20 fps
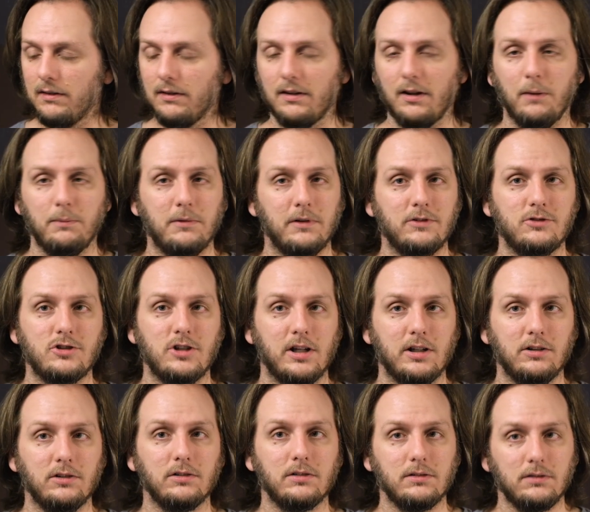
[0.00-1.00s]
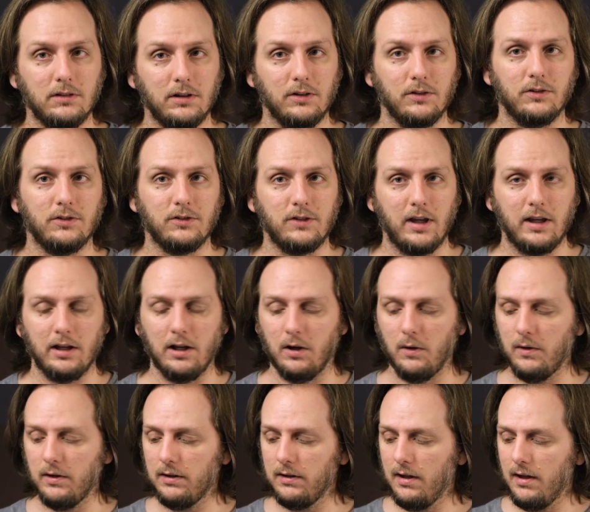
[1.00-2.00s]
Help the channel, stay
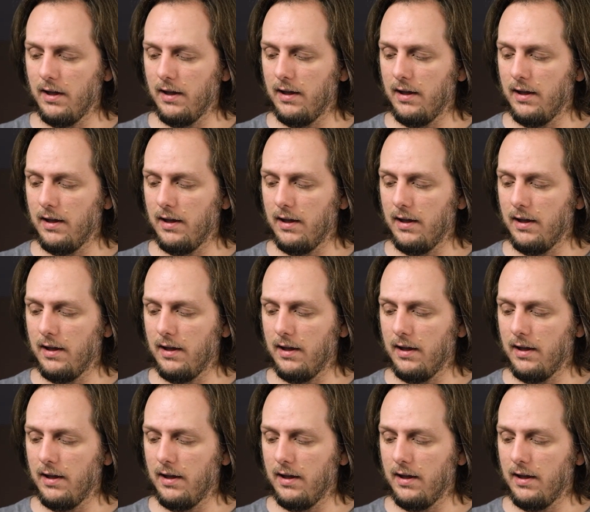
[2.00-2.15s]
going.